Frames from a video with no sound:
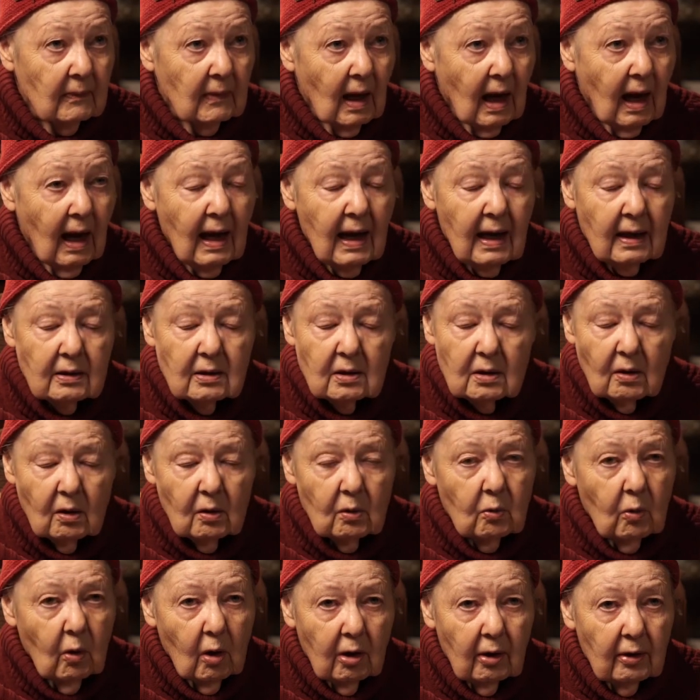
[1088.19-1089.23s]
I had no
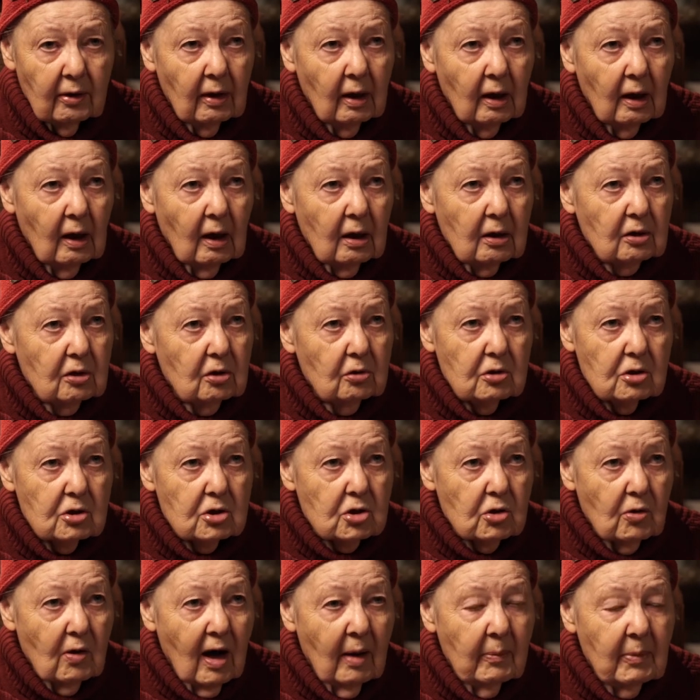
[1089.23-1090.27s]
word to
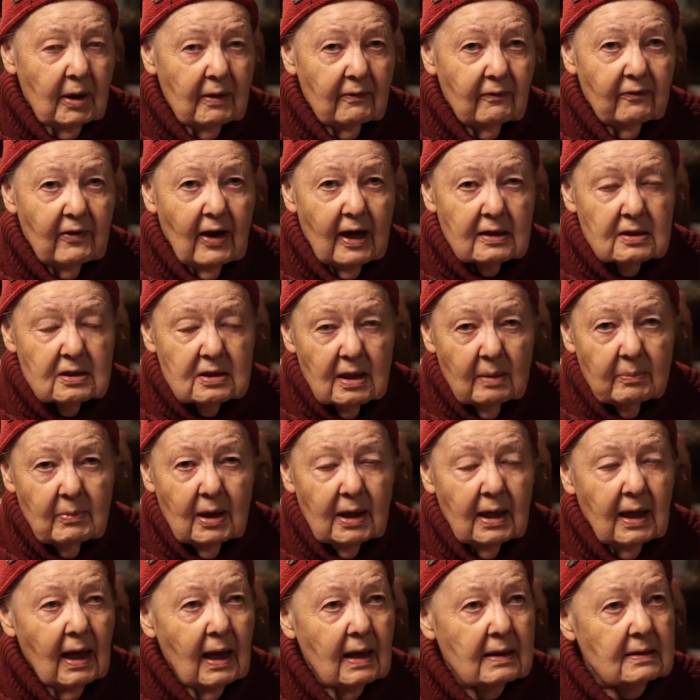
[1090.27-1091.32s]
describe it. In fact,
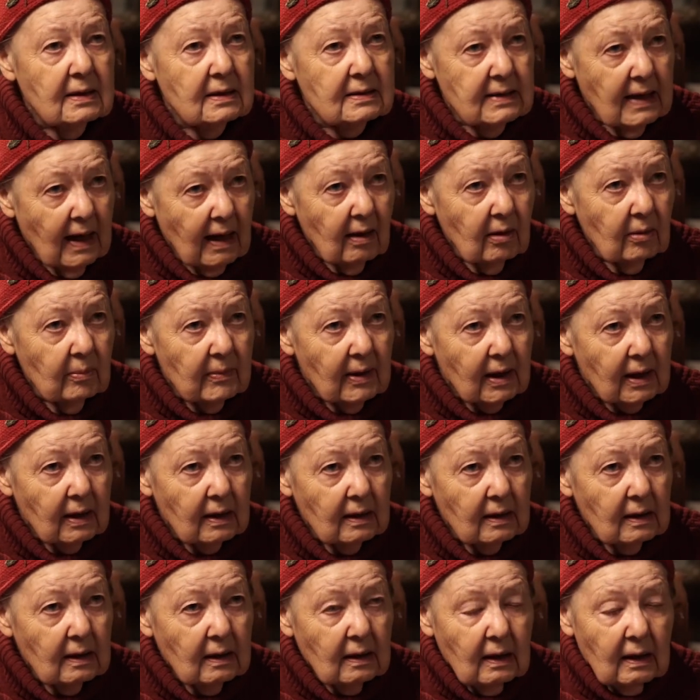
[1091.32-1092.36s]
somebody had to tell me,
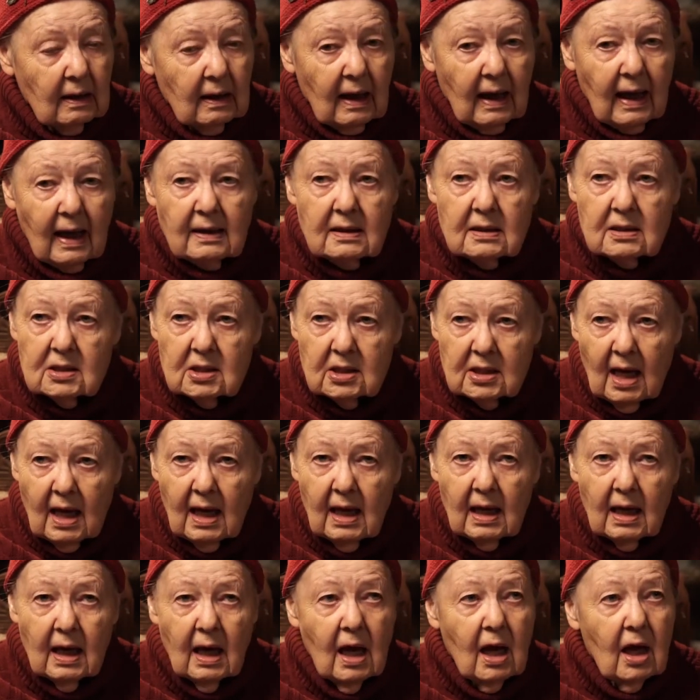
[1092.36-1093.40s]
had to
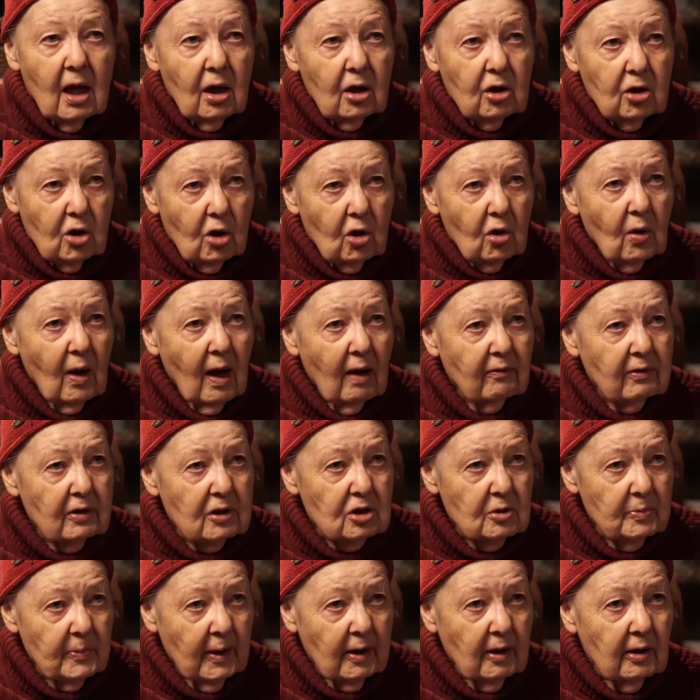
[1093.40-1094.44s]
say, You have
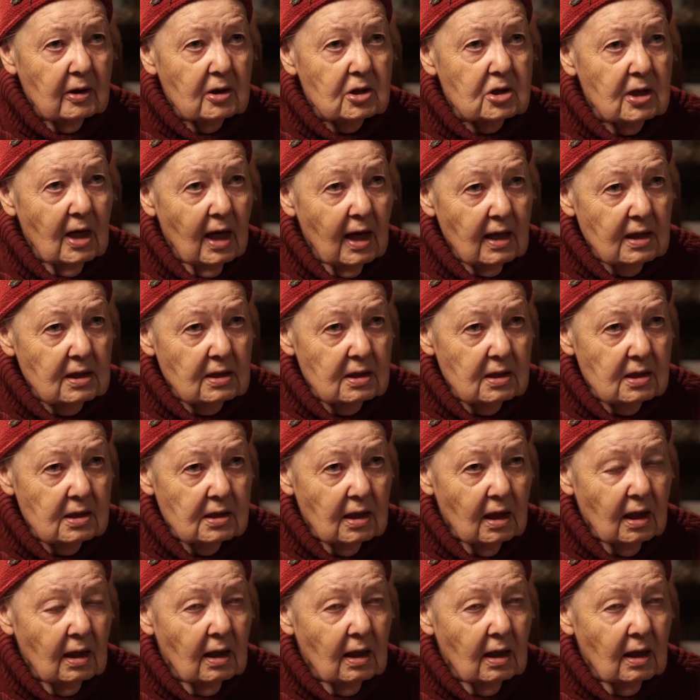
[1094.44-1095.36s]
experienced ecstasy.